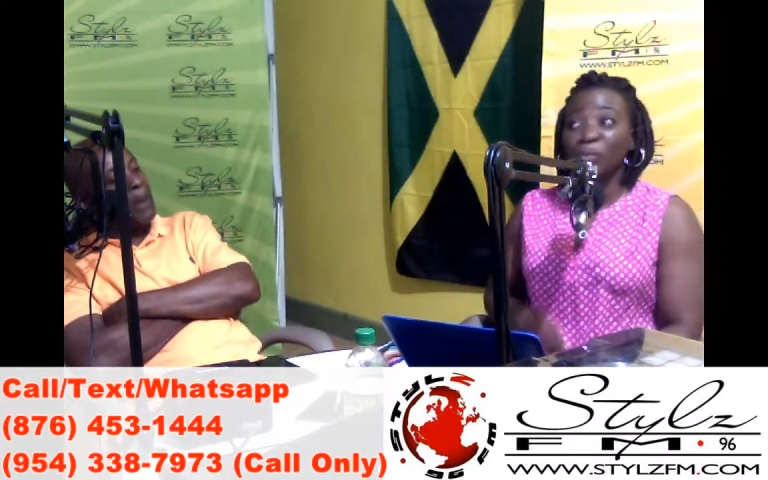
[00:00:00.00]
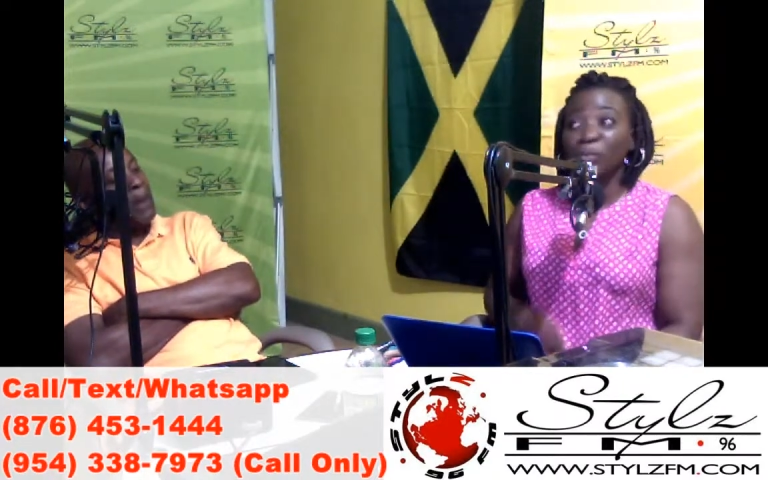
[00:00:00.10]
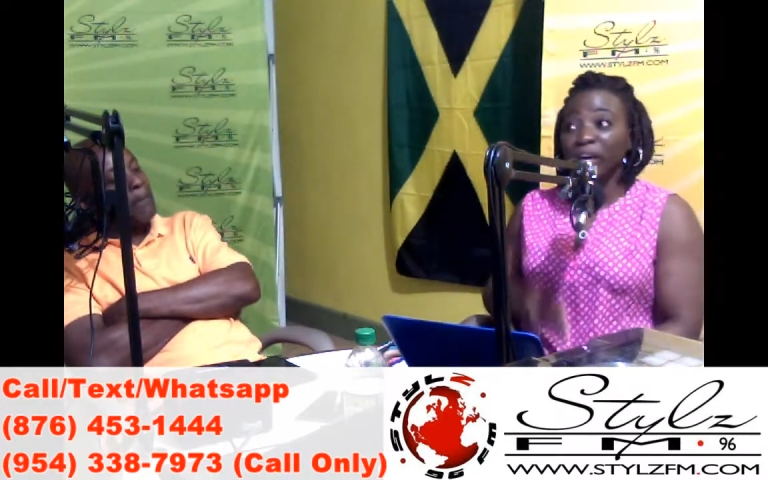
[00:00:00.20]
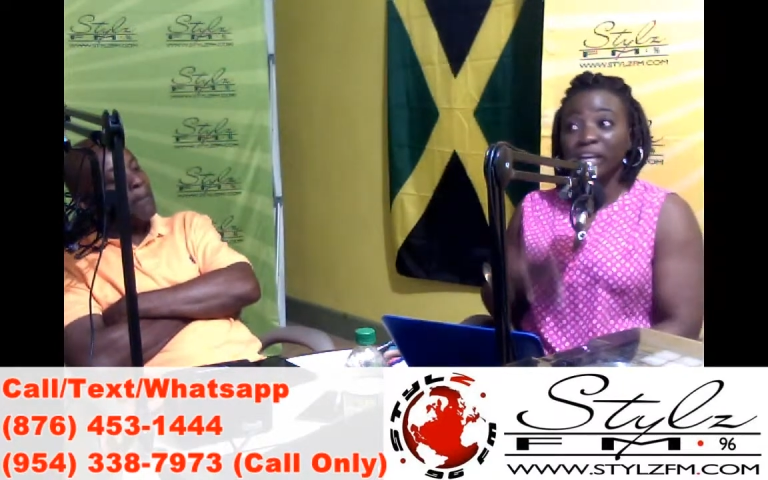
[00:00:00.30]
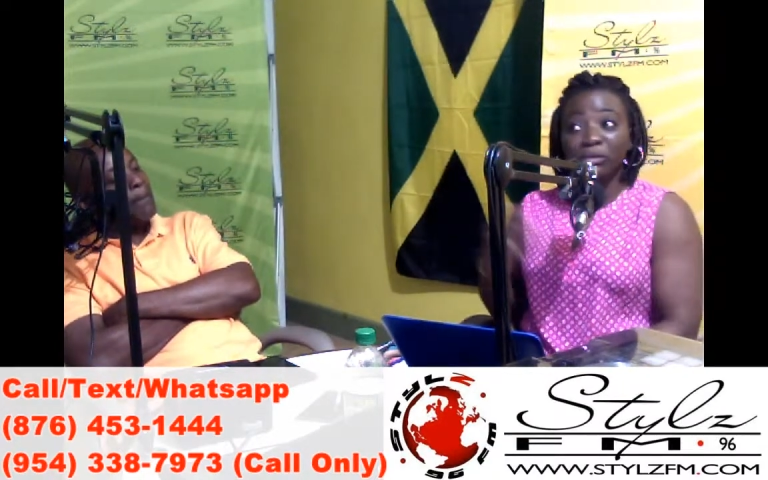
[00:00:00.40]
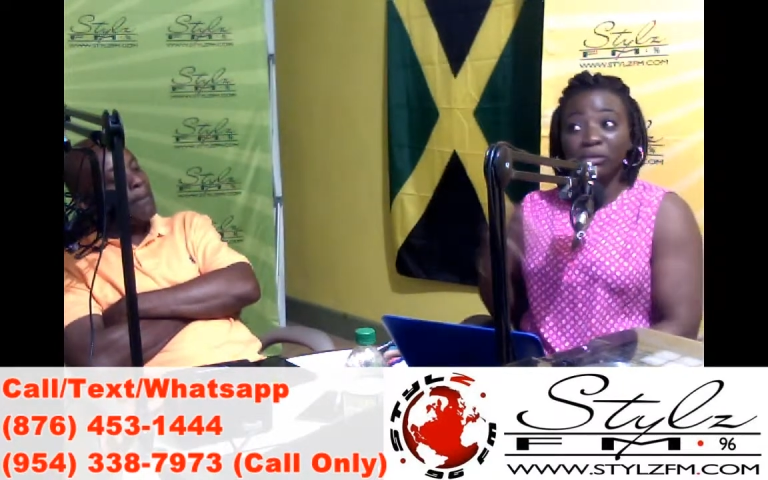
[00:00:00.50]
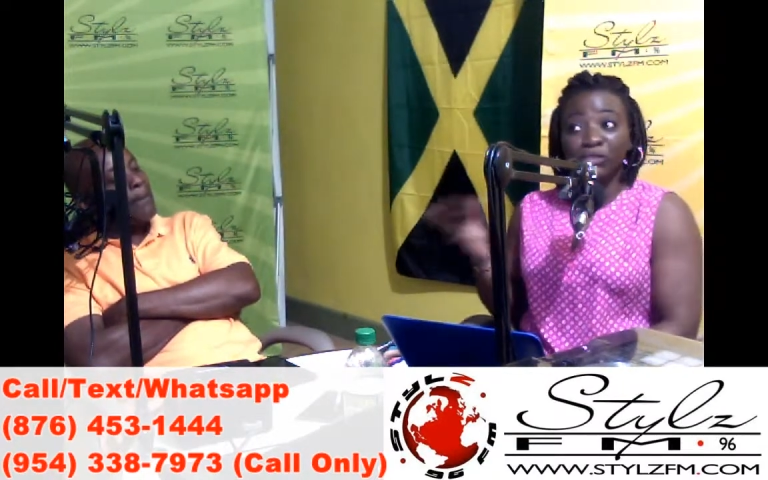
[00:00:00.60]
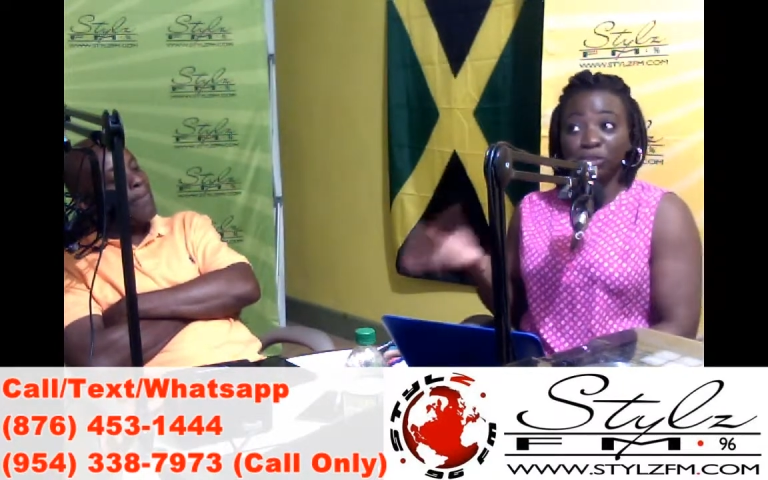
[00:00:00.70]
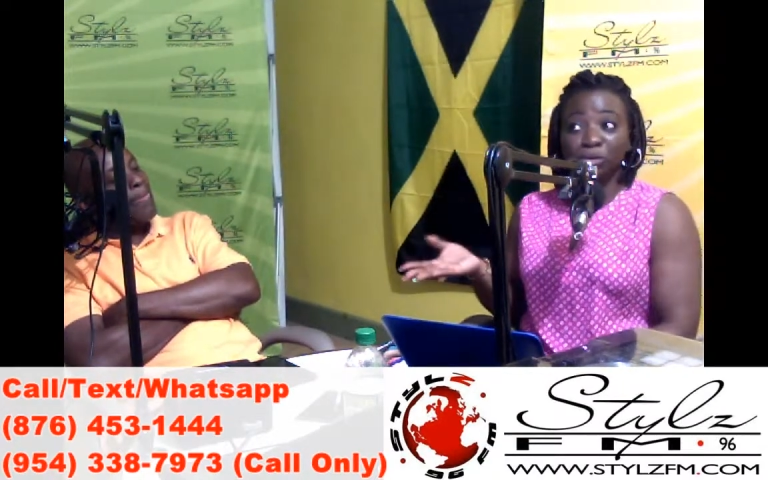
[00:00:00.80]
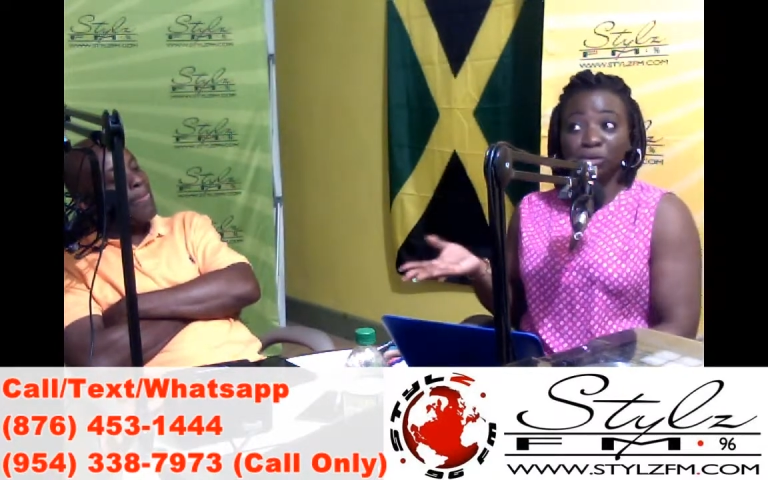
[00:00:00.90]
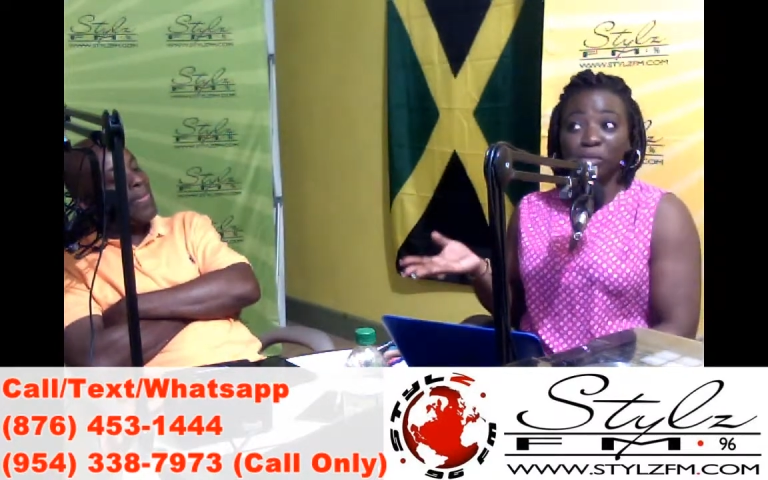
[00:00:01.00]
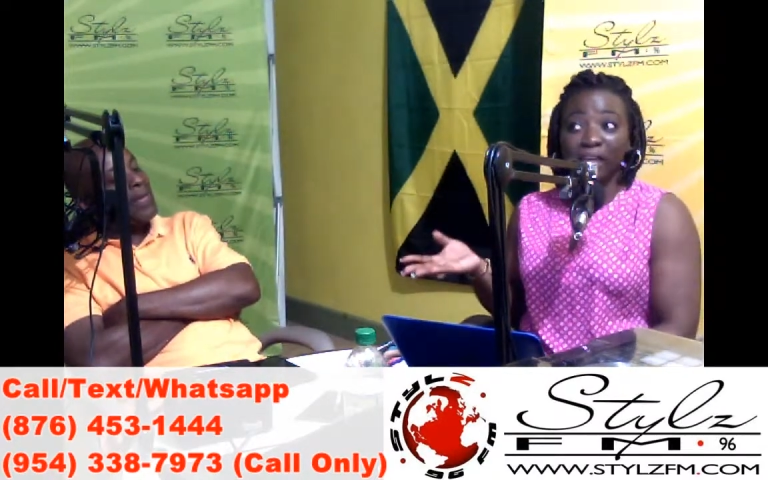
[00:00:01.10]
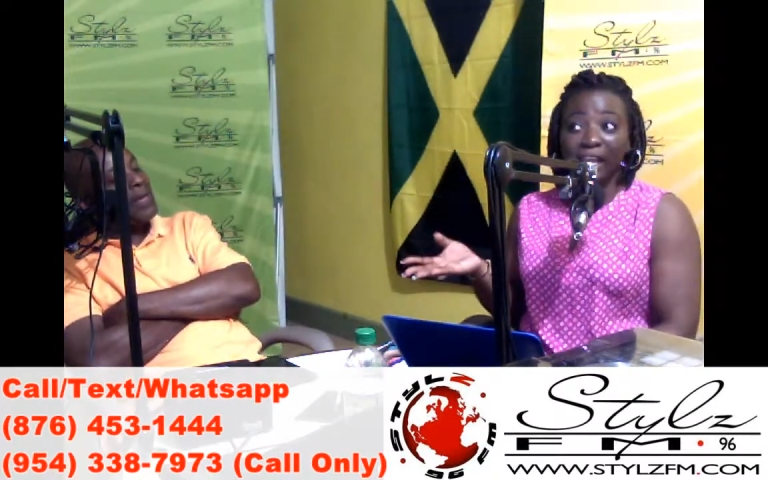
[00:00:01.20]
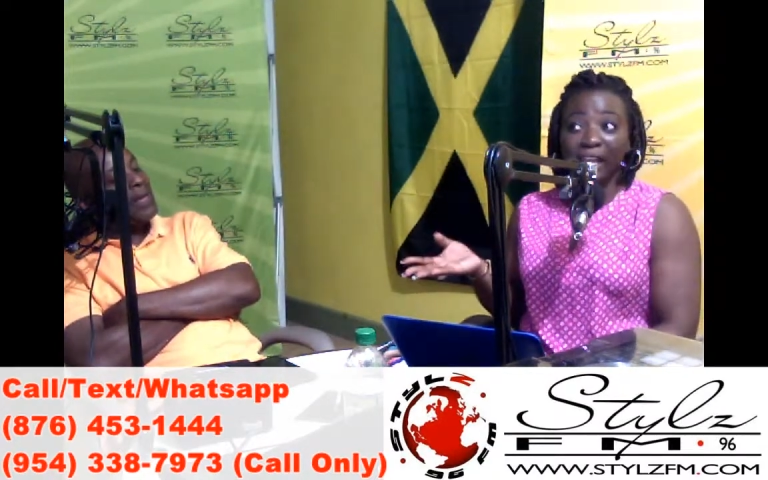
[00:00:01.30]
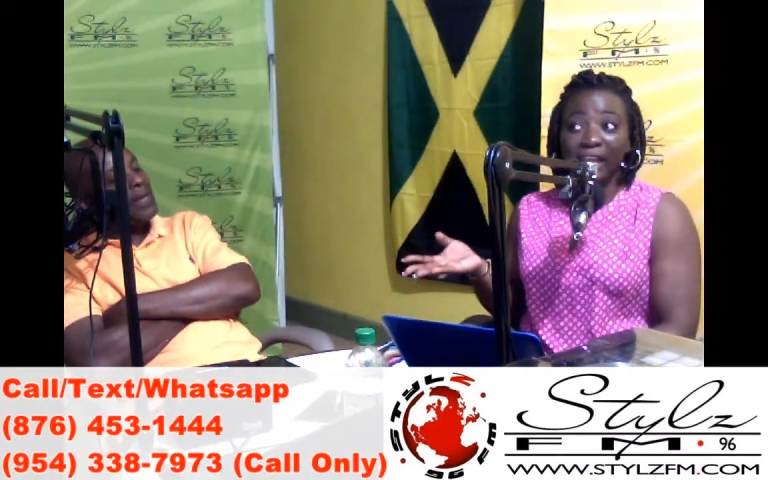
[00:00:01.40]
hit me for true, me
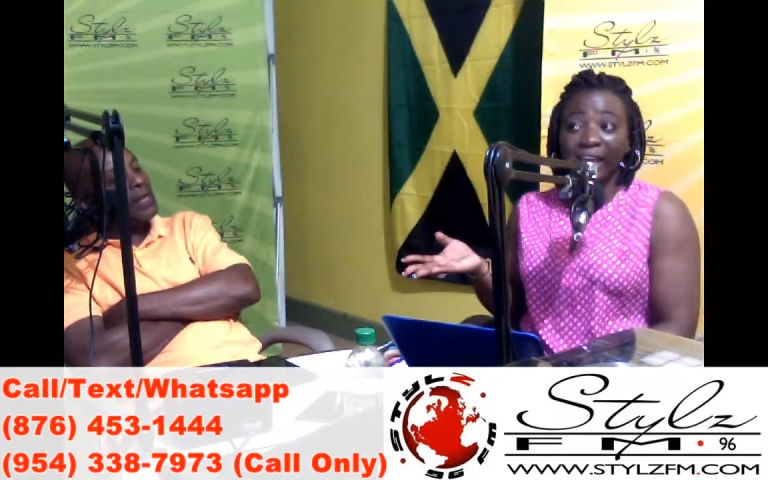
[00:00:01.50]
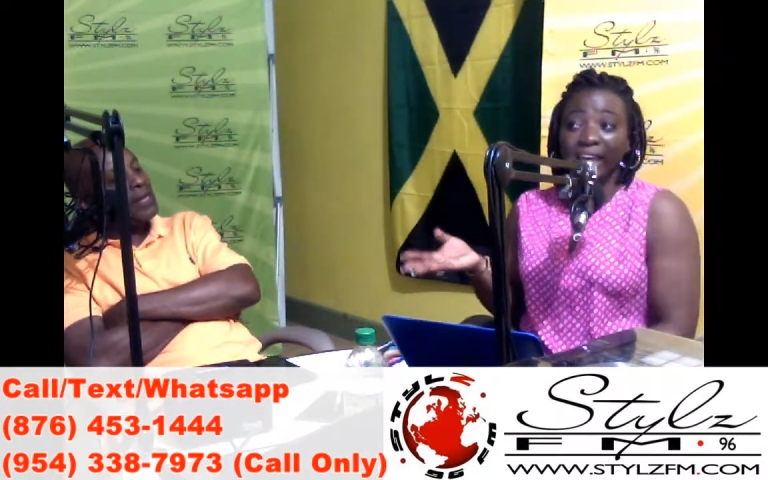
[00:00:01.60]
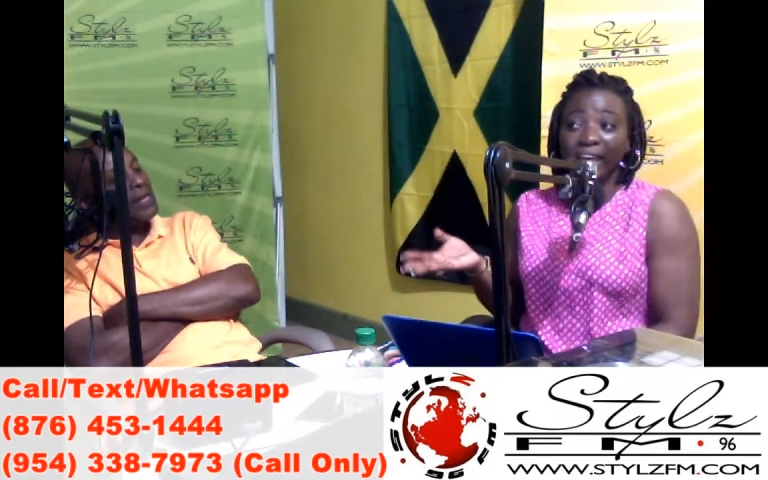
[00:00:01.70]
not lie.